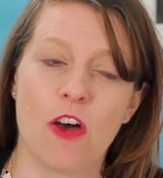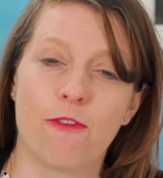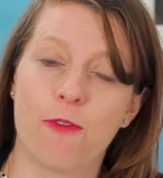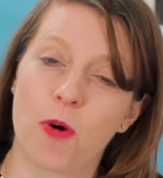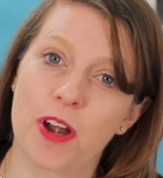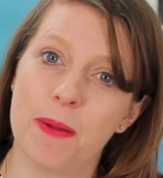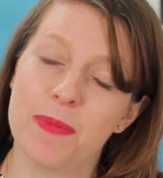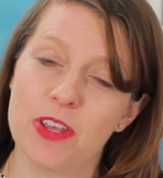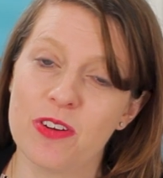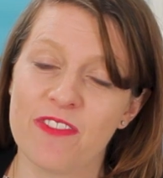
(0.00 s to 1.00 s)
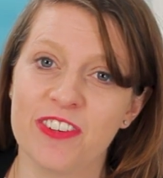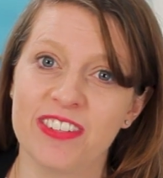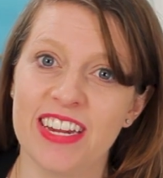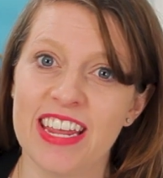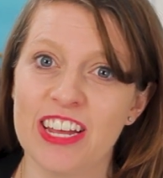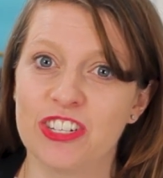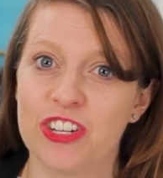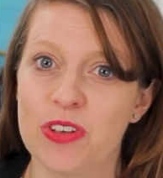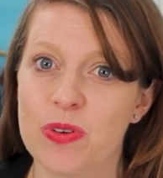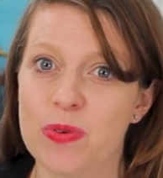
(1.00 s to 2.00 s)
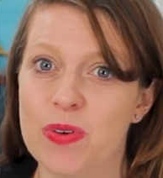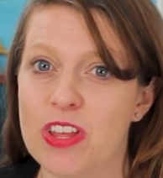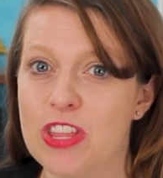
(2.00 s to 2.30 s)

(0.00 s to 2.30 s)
Fordham University to